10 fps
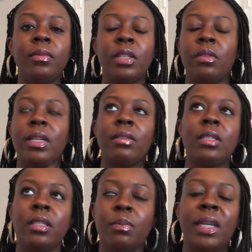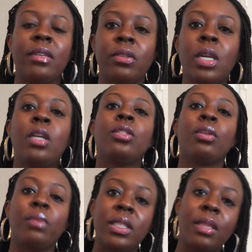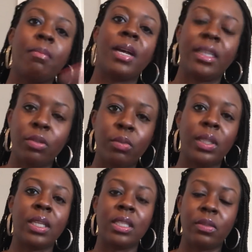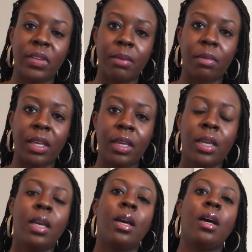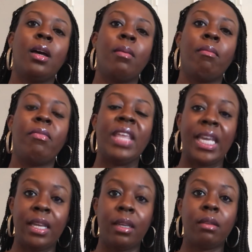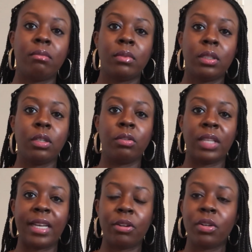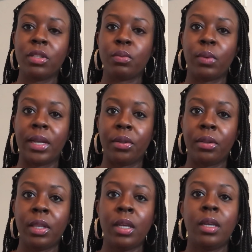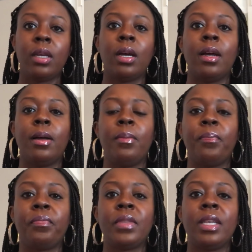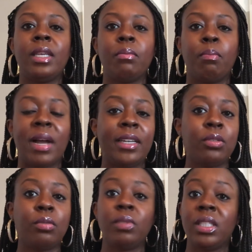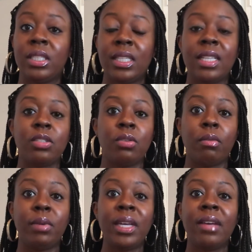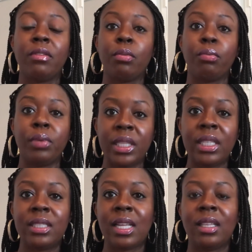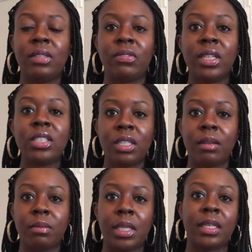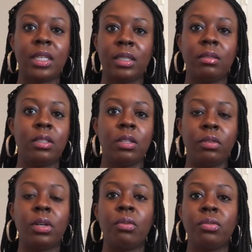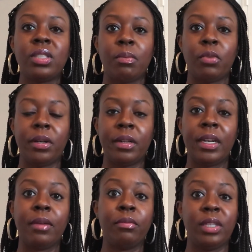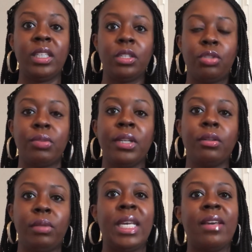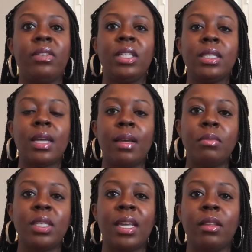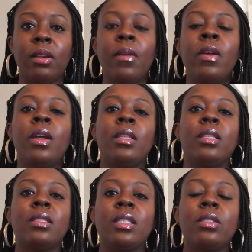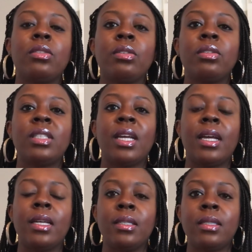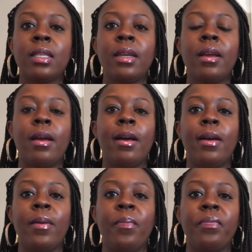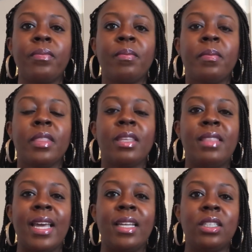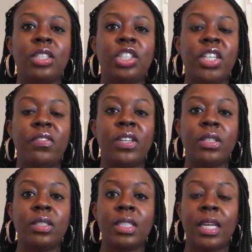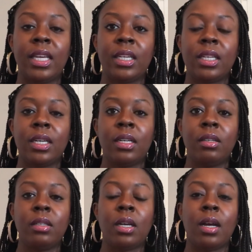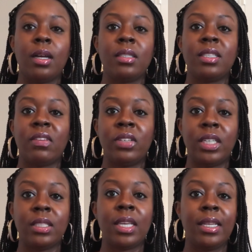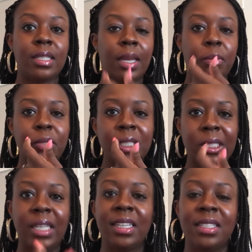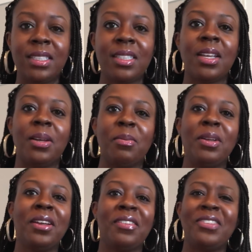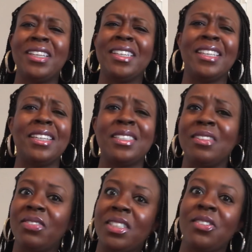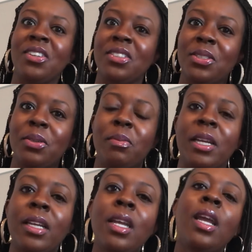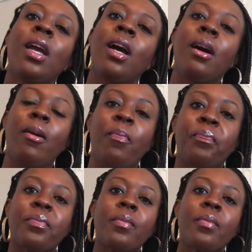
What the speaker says: Now this is Michael. So we see Michael with his family. They, you know, like her as well. Michael really says, you know, we have a really solid friendship that could, you know, go somewhere, and I really enjoy her. We have a good time together. The sister says that she feels like Stephanie is A-type, which she is. I feel like a lot of Stephanies are, because so am I.